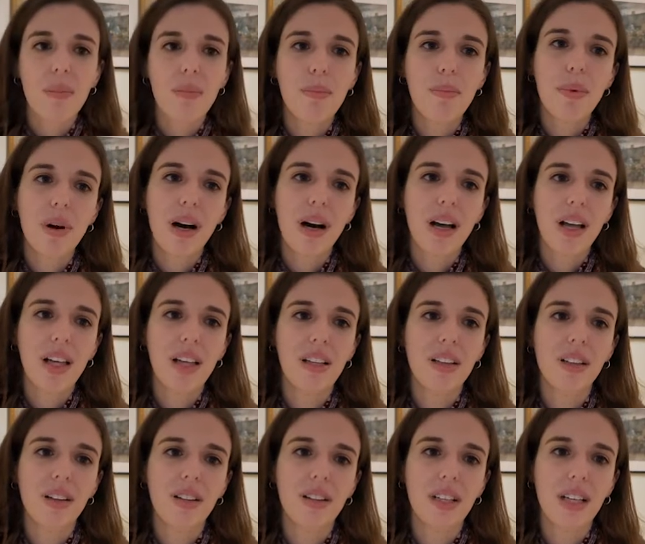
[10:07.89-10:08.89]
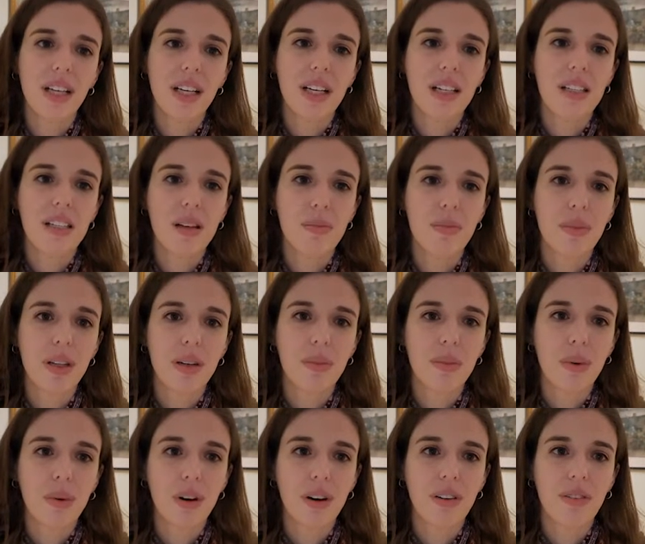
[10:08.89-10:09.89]
But looking at something
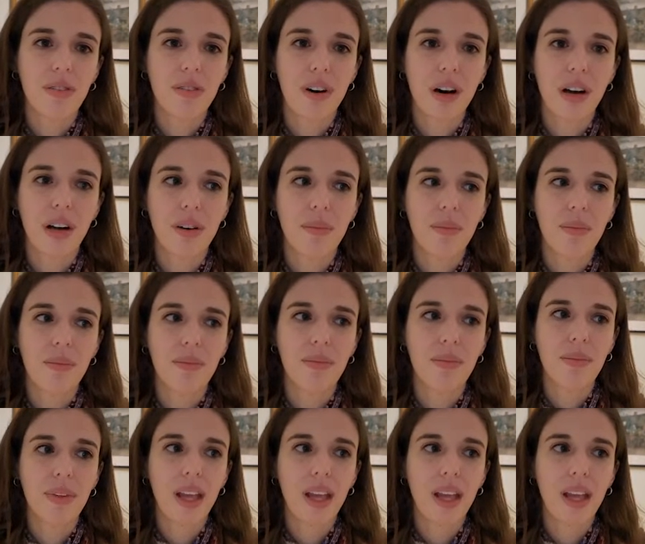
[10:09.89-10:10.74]
more from